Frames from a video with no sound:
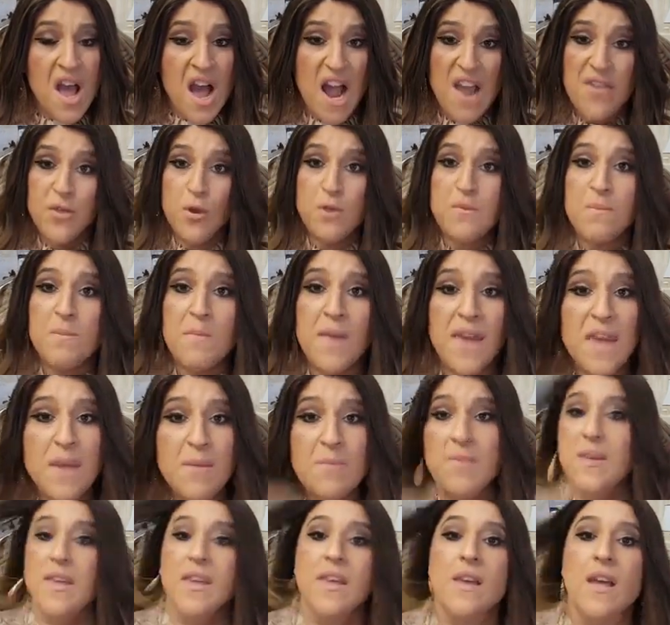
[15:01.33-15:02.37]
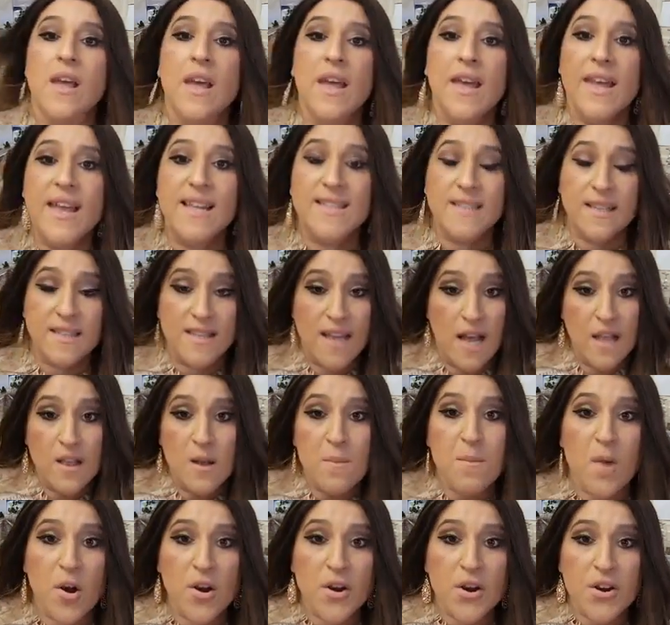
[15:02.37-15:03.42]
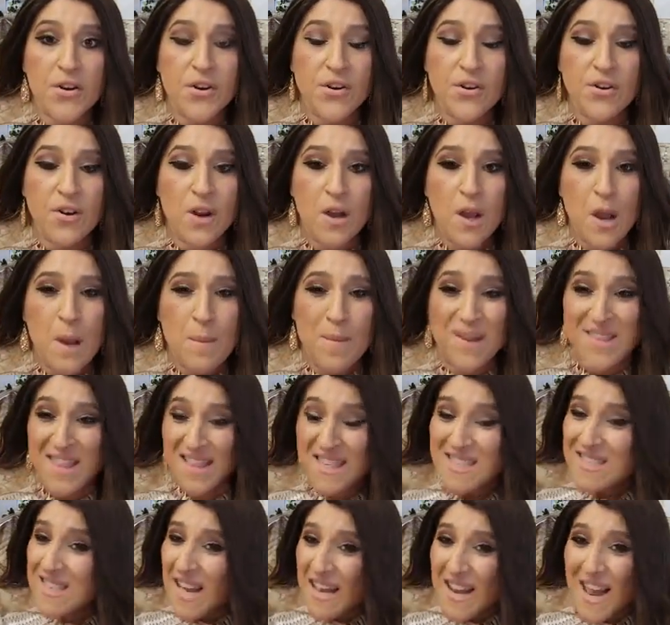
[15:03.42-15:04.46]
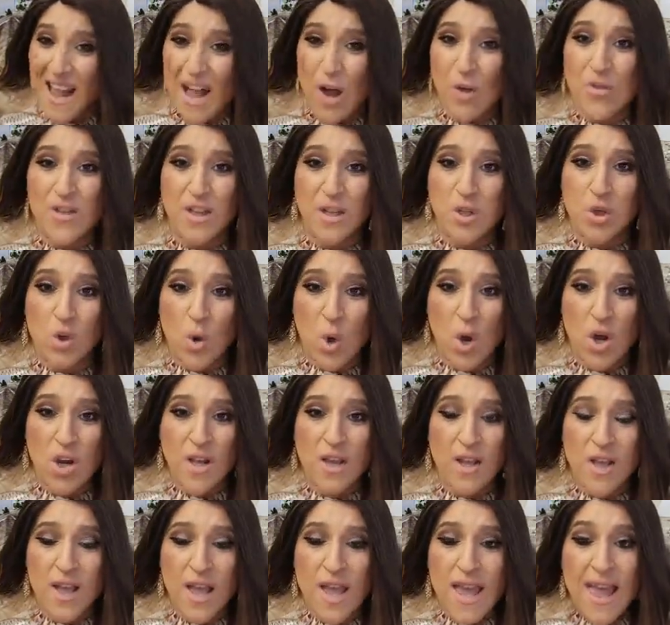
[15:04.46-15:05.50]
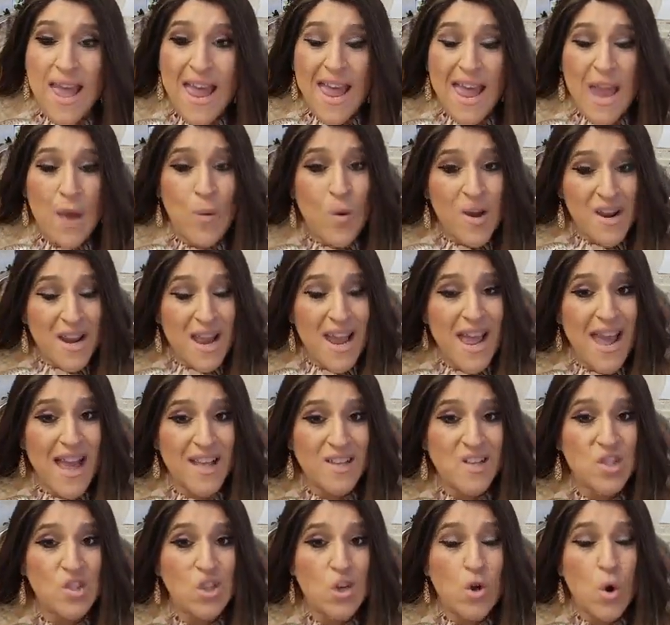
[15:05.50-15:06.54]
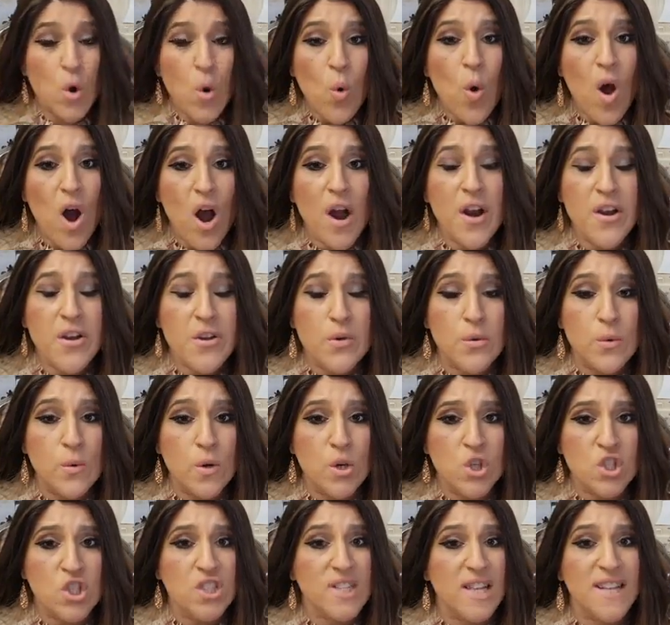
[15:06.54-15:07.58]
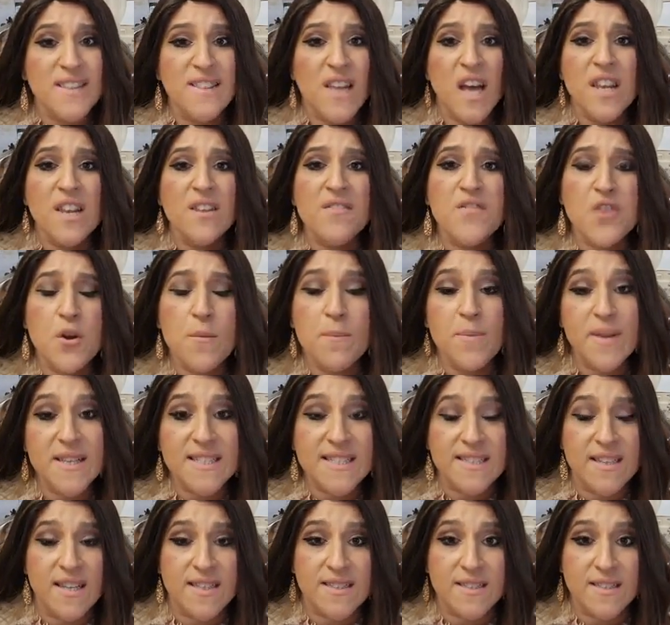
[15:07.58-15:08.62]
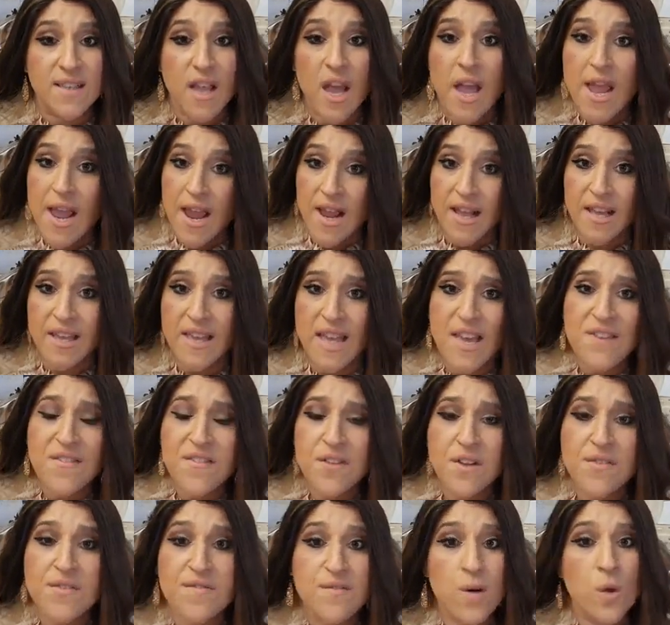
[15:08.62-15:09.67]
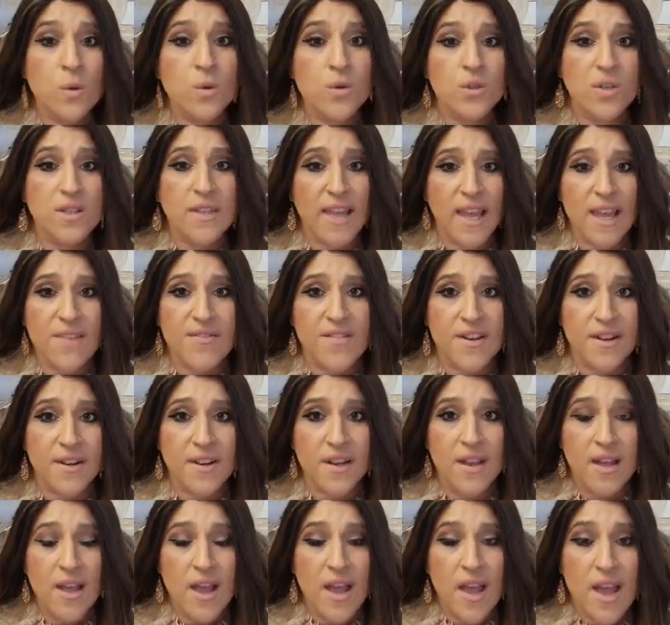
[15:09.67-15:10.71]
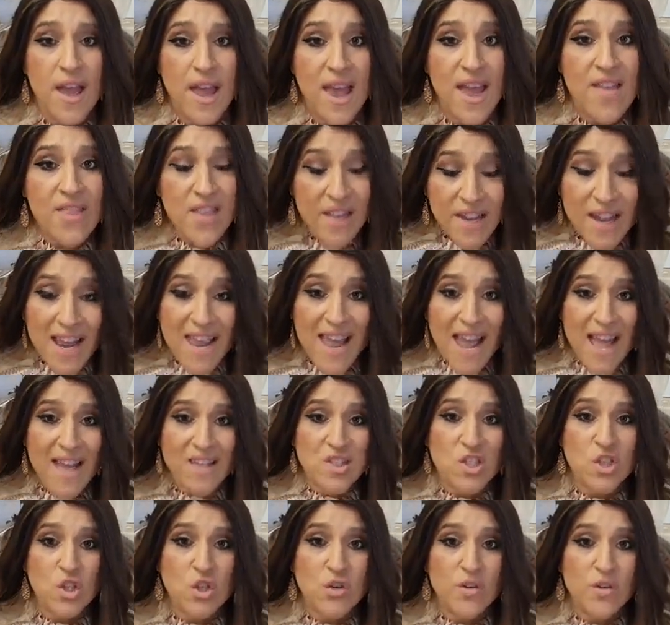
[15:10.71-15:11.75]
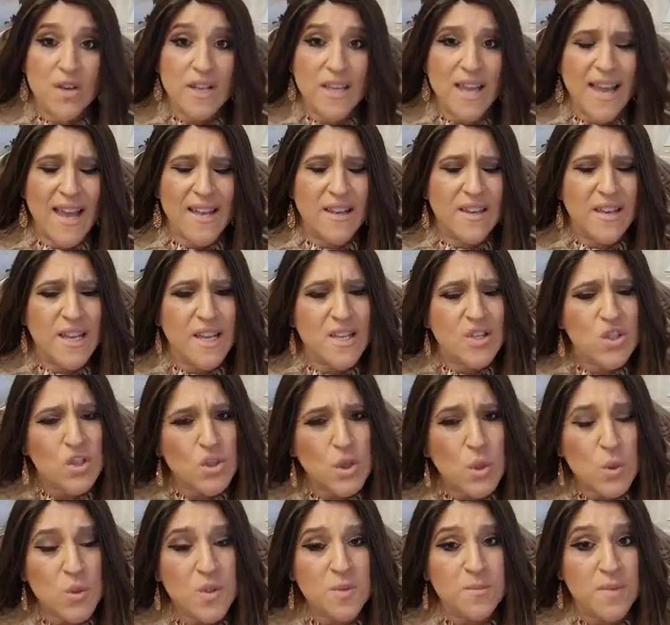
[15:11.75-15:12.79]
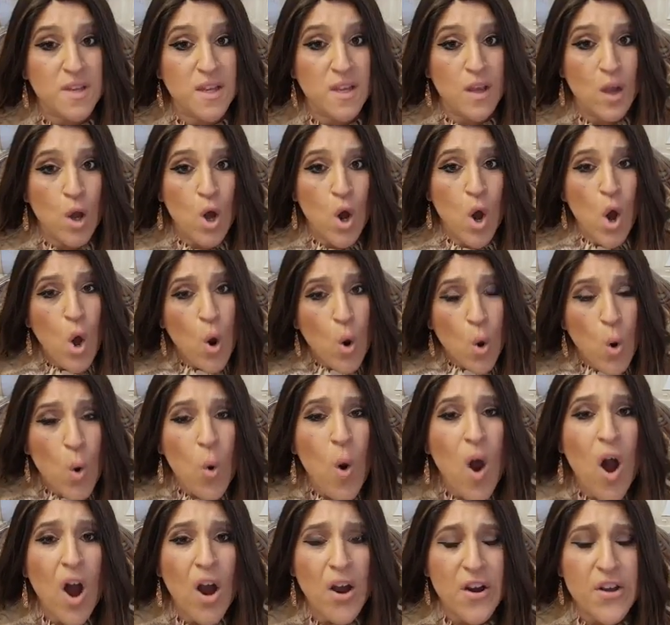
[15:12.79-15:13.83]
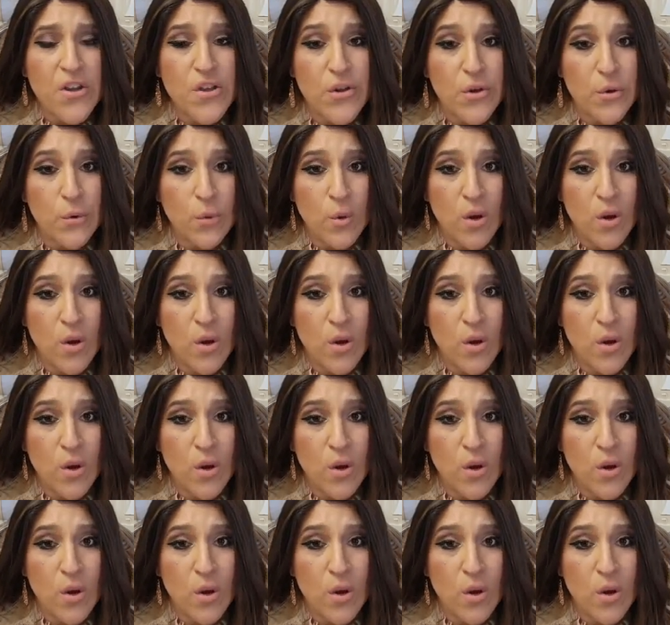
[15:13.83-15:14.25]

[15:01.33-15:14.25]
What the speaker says: thought maybe it's a telemarketer, but that's not how they talk. And when I asked her, who are you? She said, none of your business. Give the phone to David. And then I asked her again, excuse me, who are you?